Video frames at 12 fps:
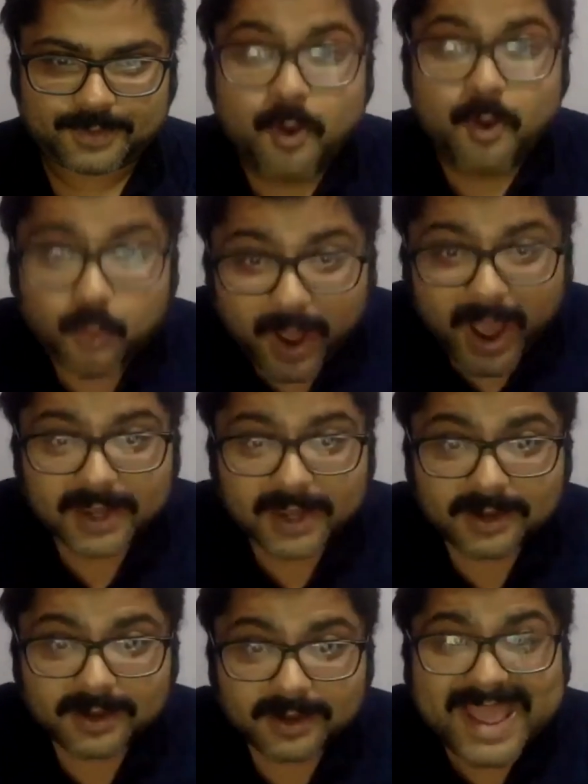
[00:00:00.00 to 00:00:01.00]

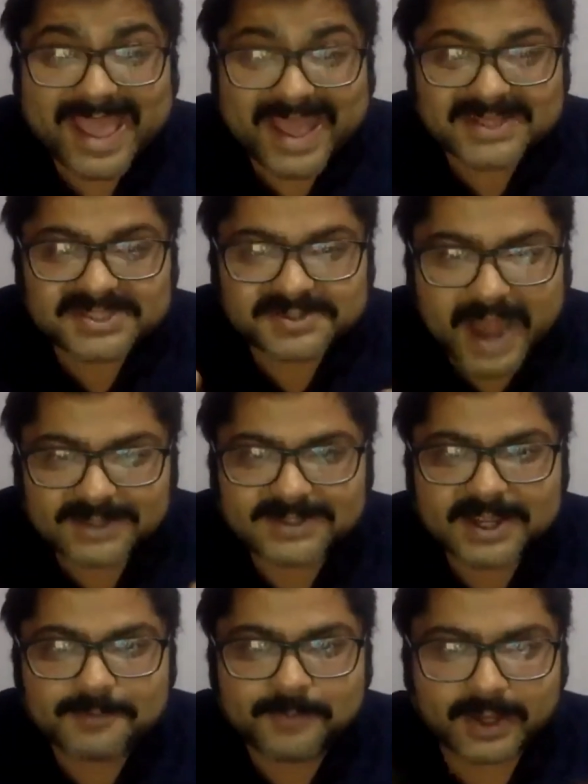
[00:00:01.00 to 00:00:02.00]
While
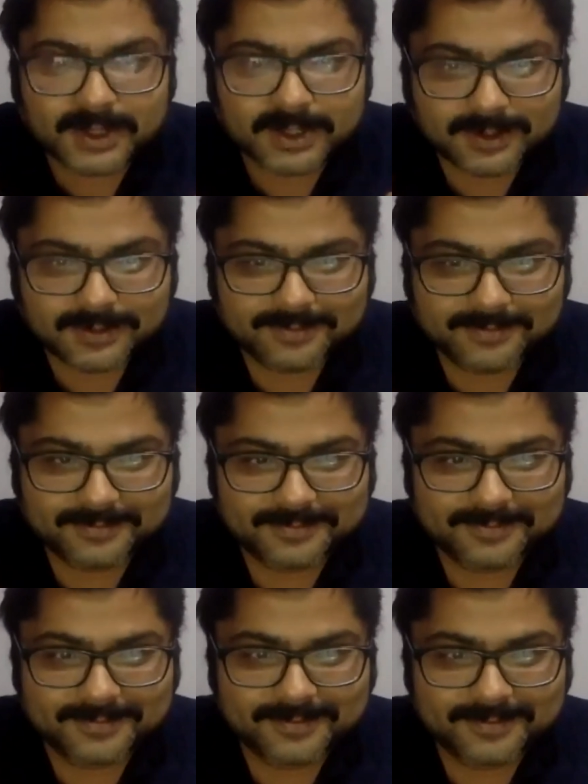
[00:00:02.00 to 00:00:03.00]
extracting money,
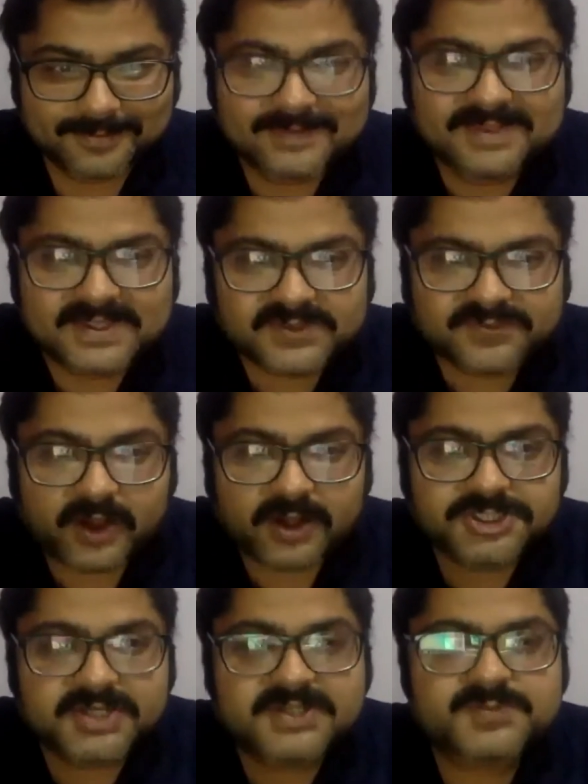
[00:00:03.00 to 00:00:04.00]
this
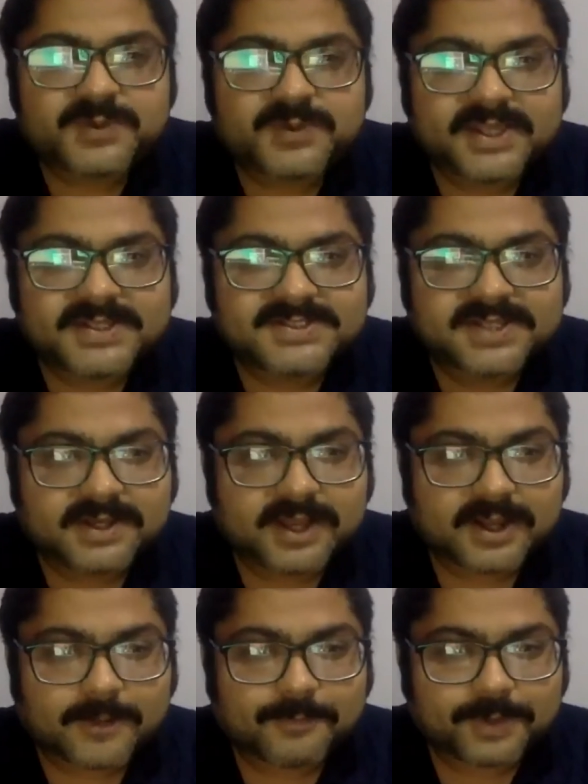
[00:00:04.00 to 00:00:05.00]
function is with the East India
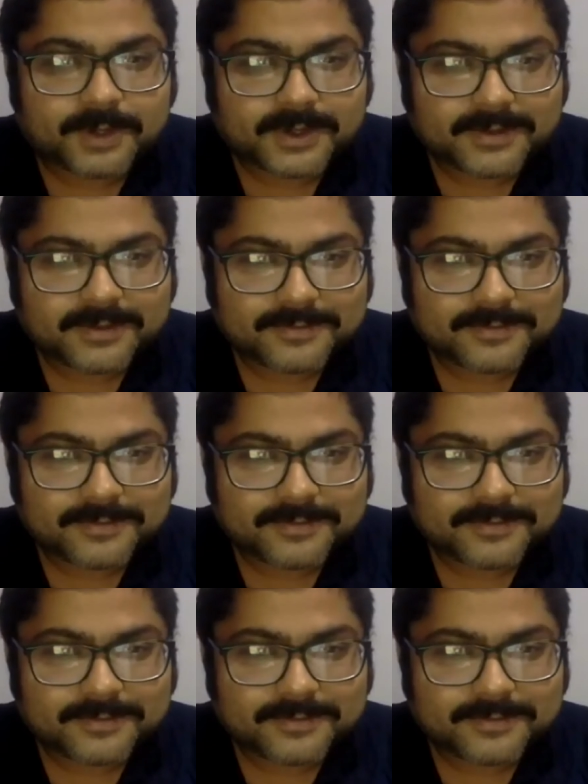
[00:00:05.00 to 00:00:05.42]
Company.